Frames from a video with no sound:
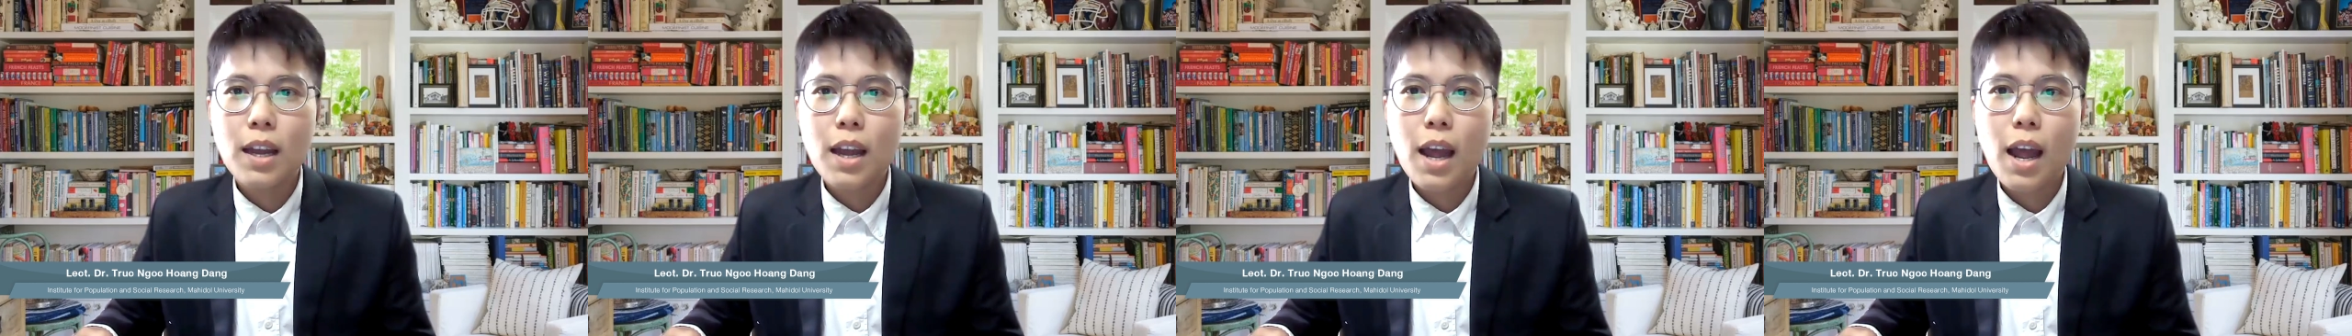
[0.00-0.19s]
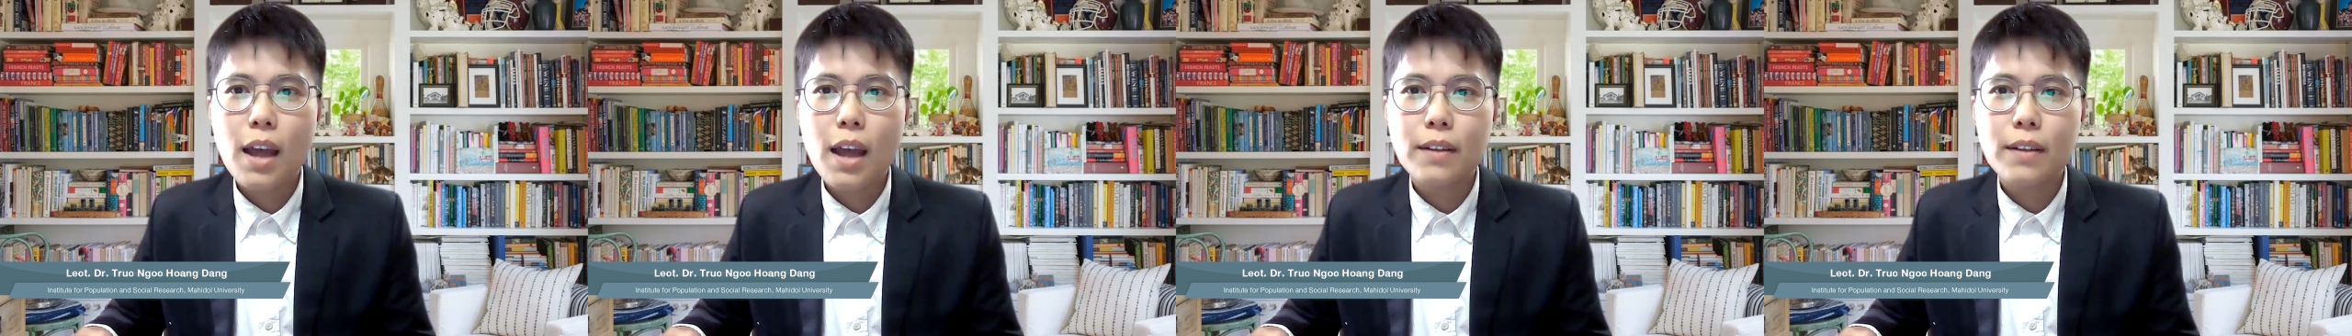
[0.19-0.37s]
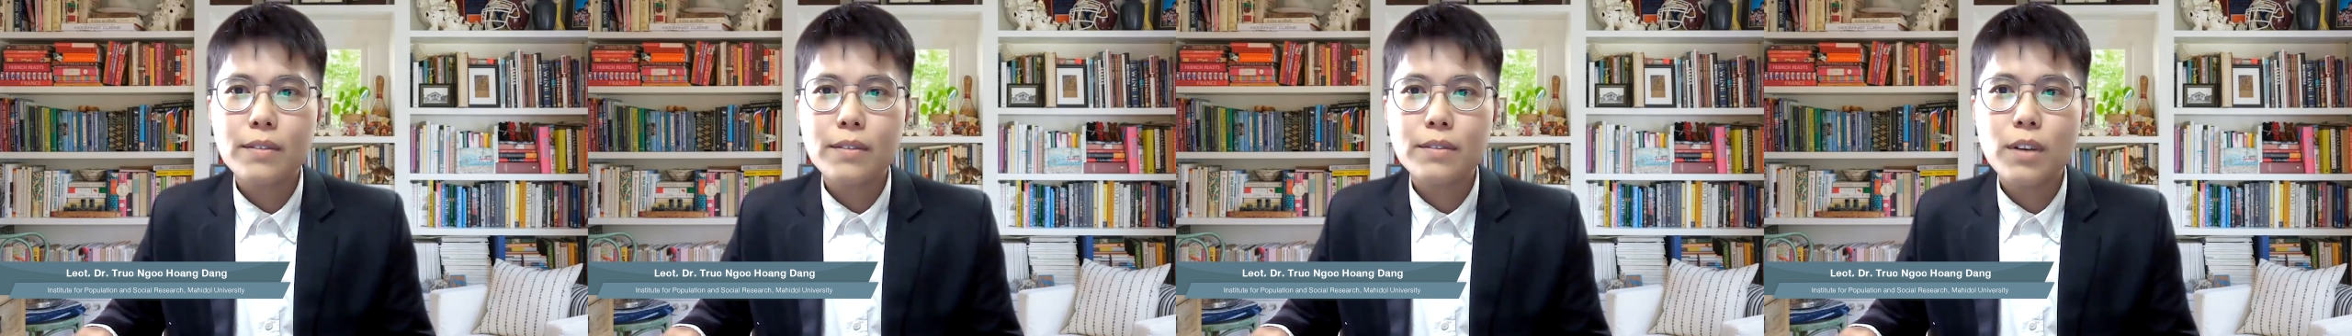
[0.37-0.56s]

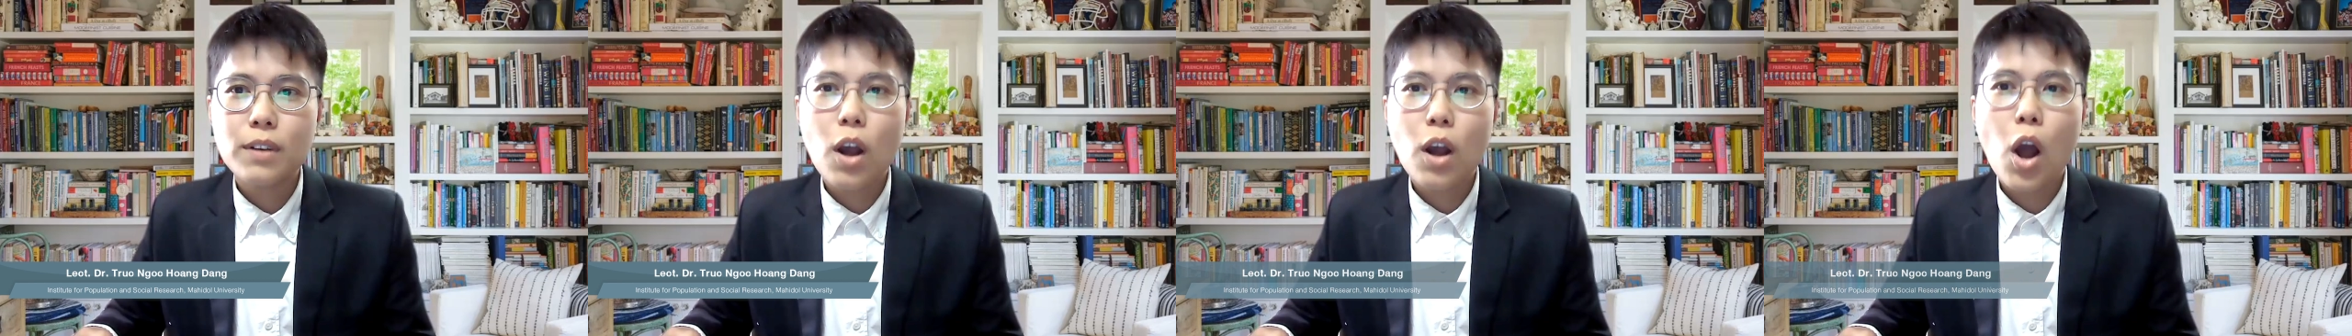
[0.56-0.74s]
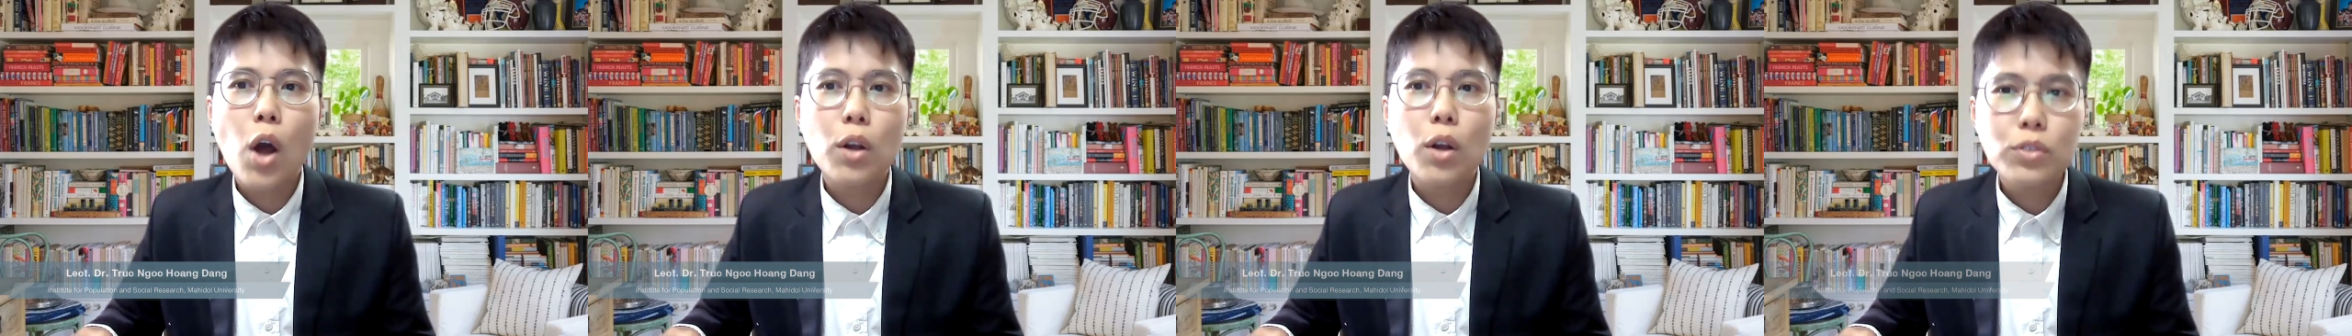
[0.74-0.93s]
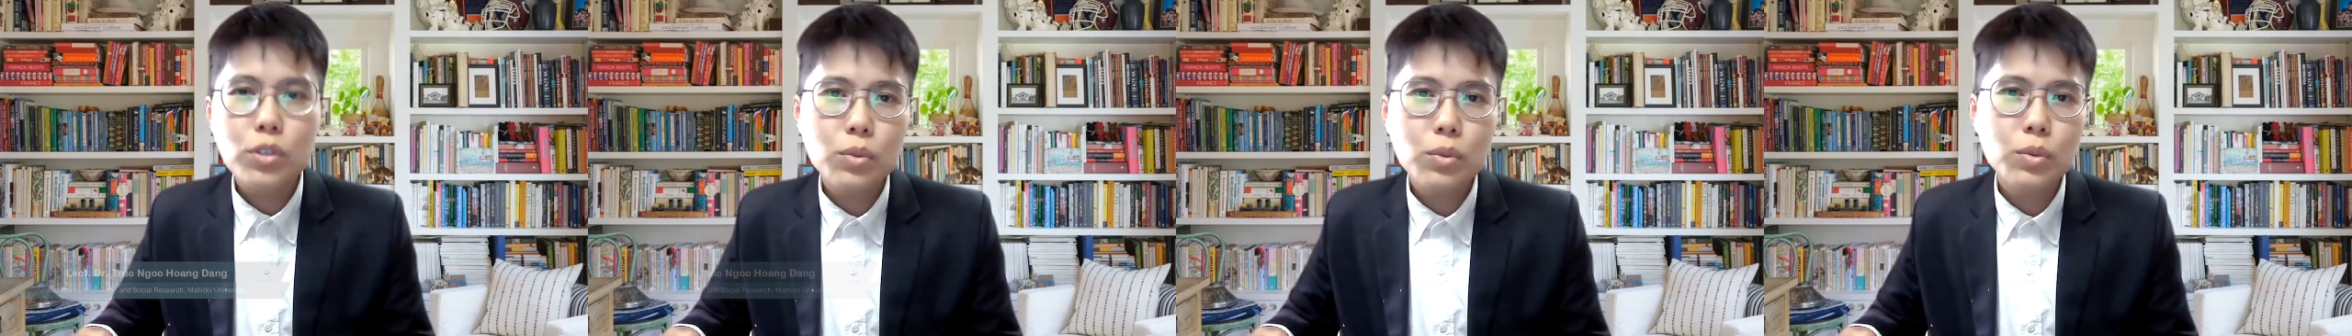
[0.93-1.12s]
and the
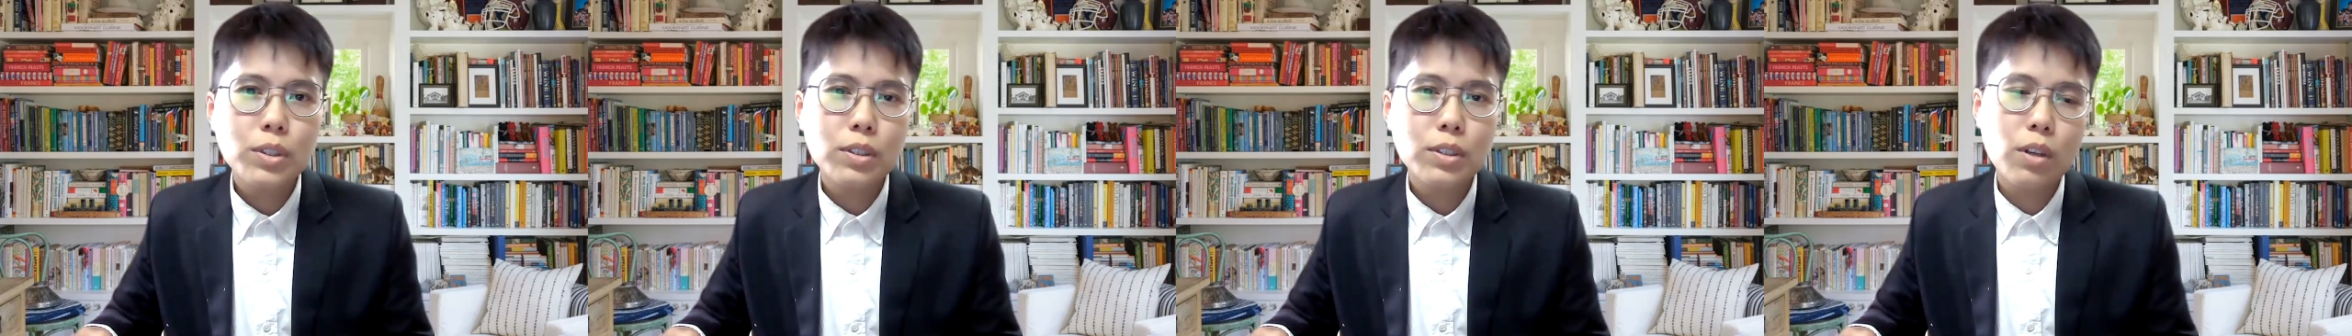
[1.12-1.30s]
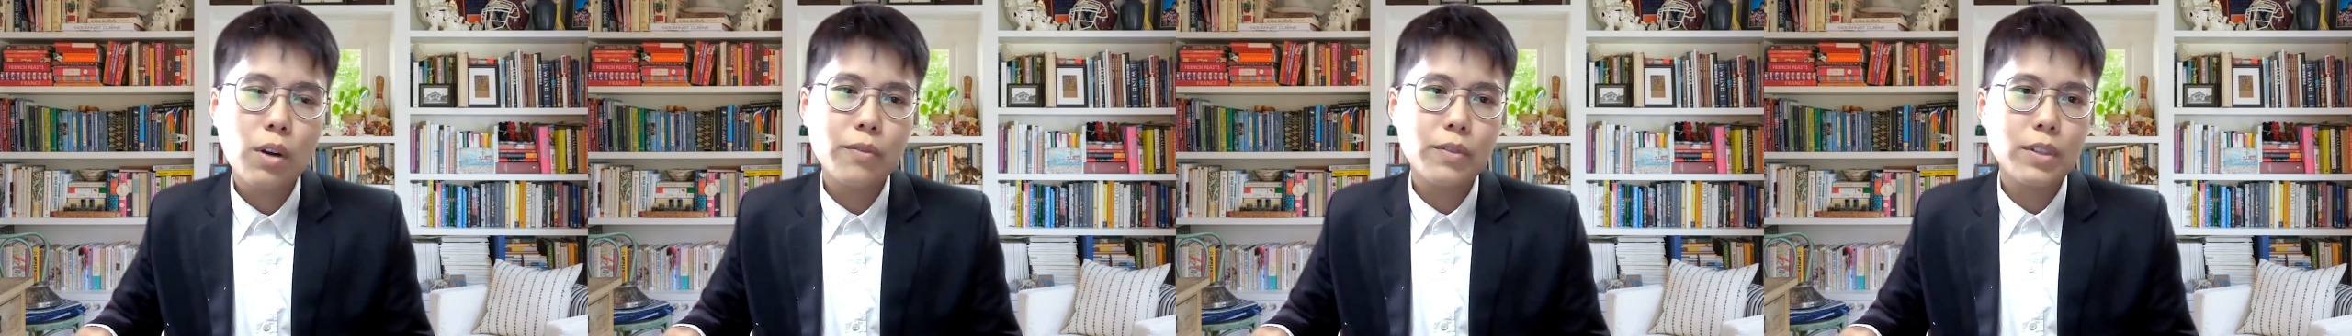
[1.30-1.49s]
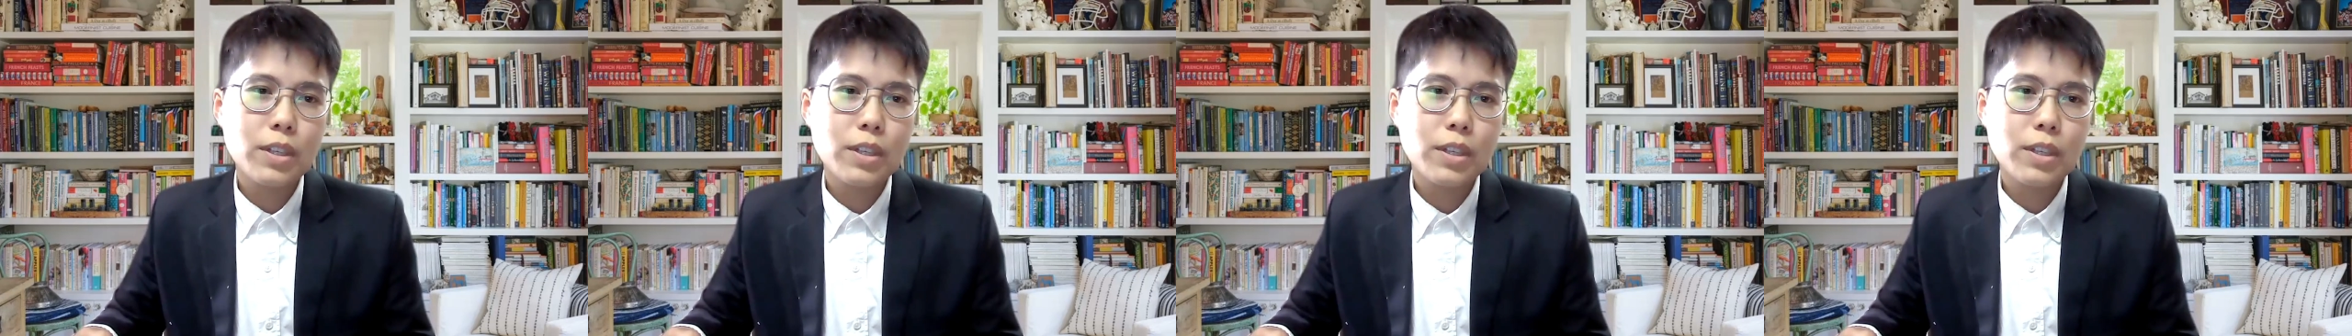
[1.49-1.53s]
consequence of